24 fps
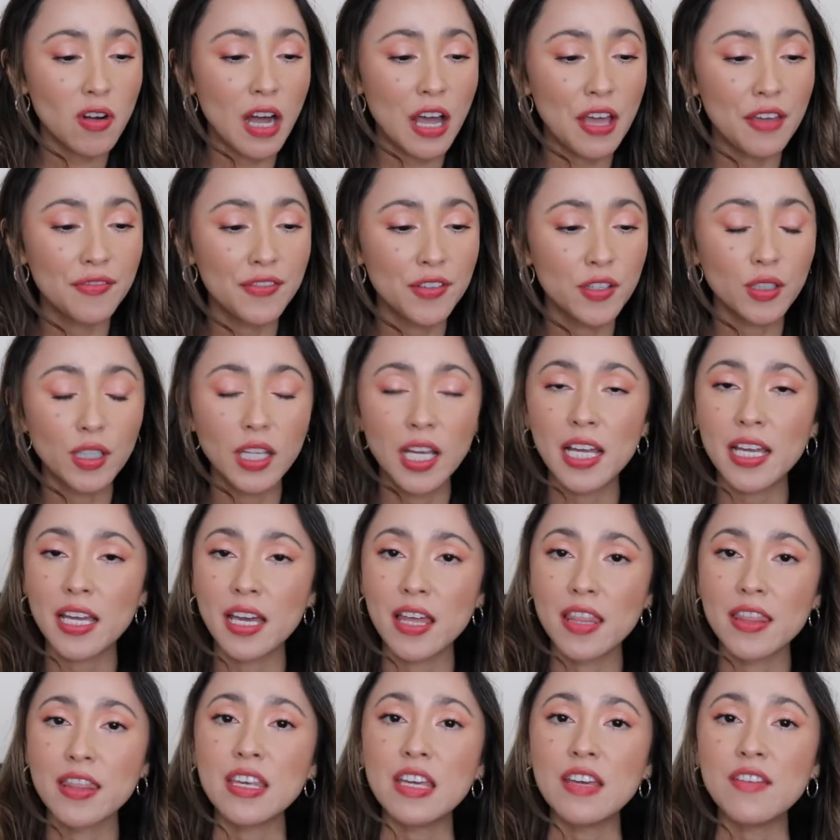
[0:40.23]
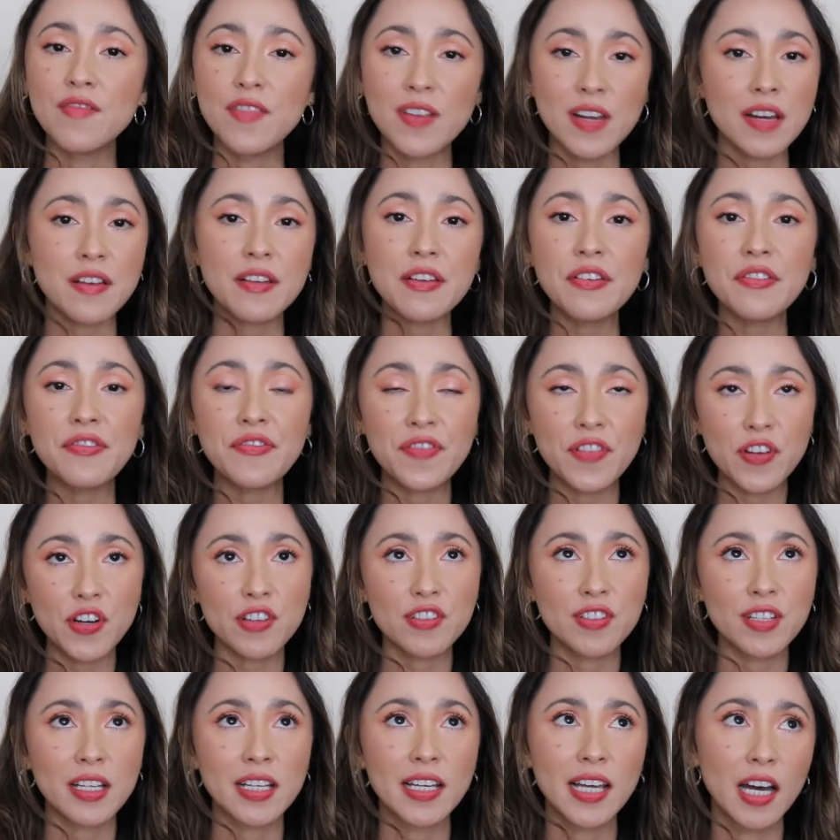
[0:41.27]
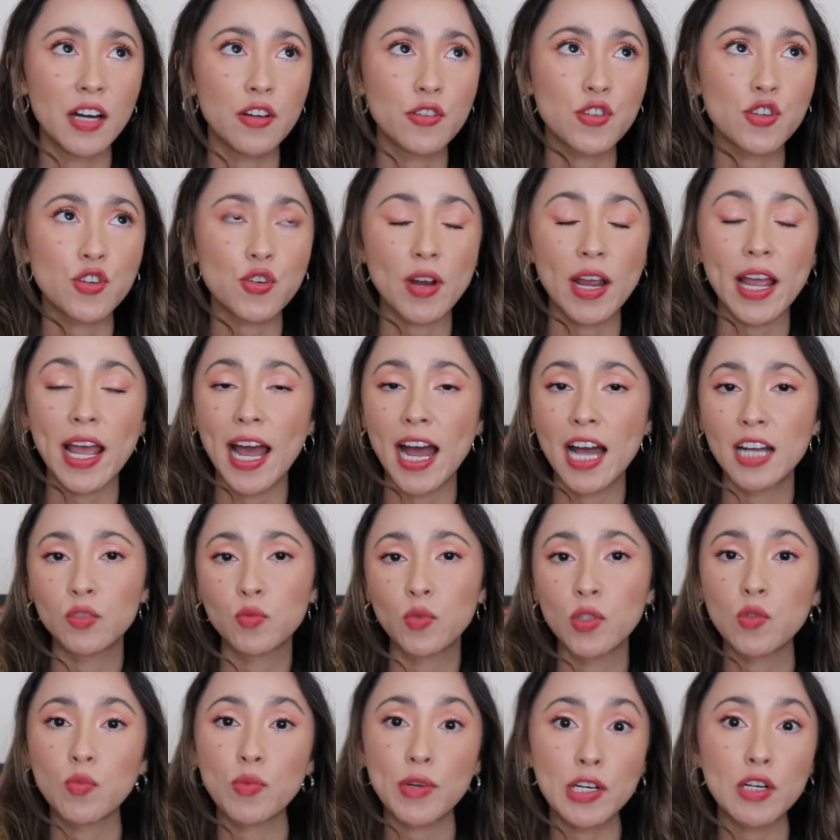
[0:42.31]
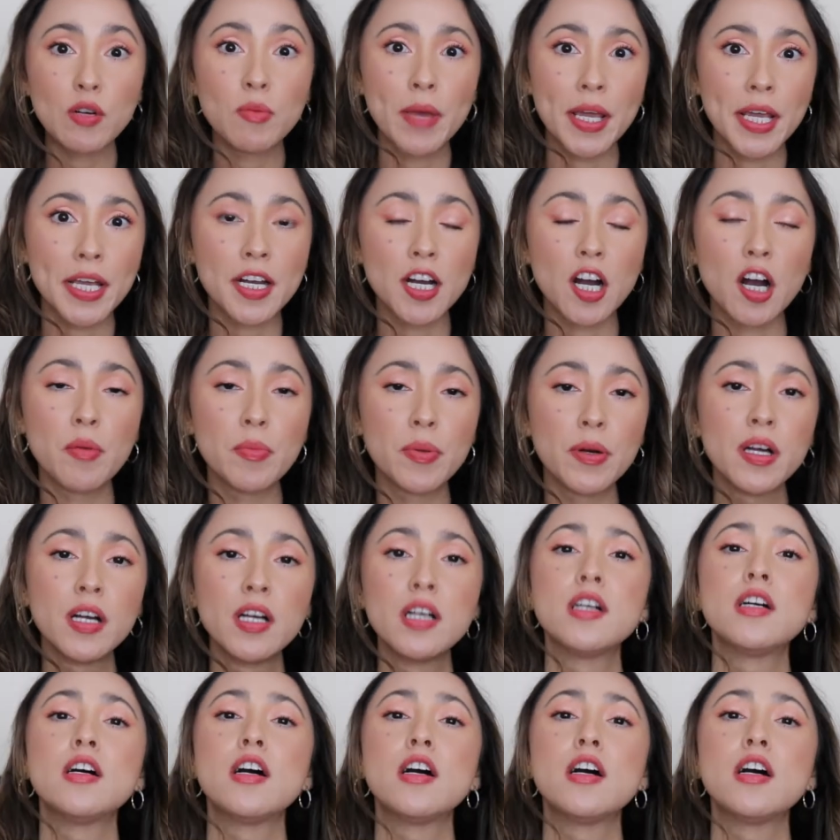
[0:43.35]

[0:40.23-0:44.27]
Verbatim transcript: I feel like the very first encounter I had with real makeup,